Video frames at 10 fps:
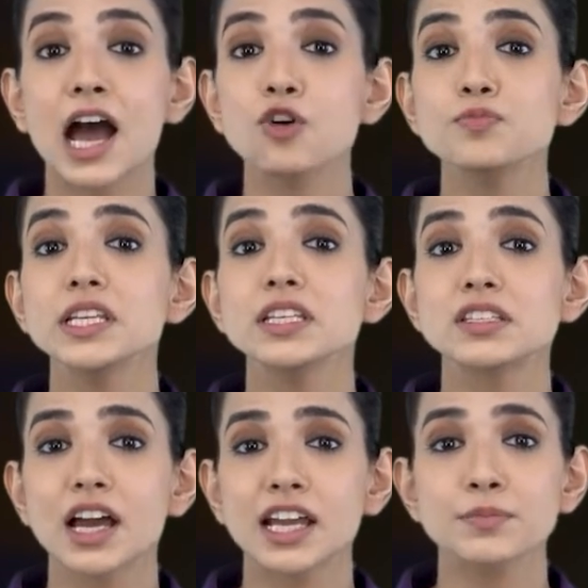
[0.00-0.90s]
how many
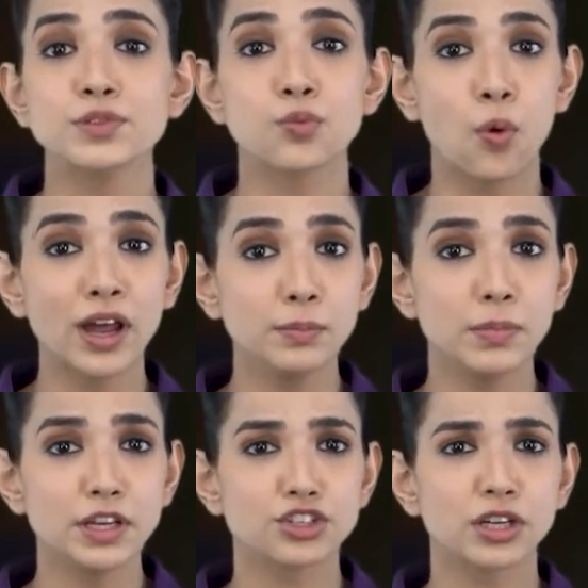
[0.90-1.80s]
times one
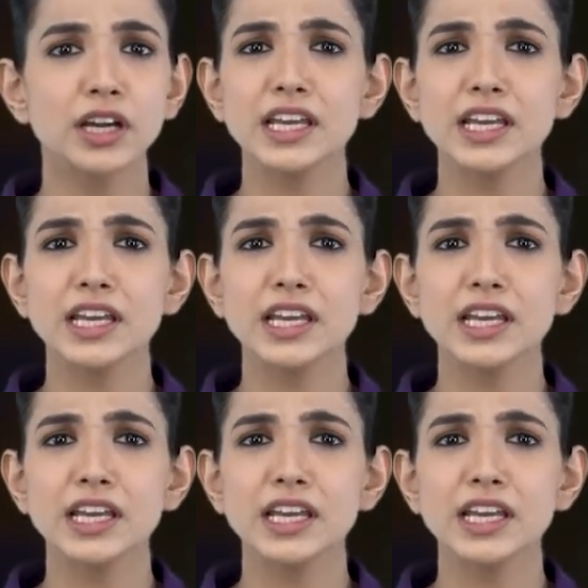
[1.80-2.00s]
measure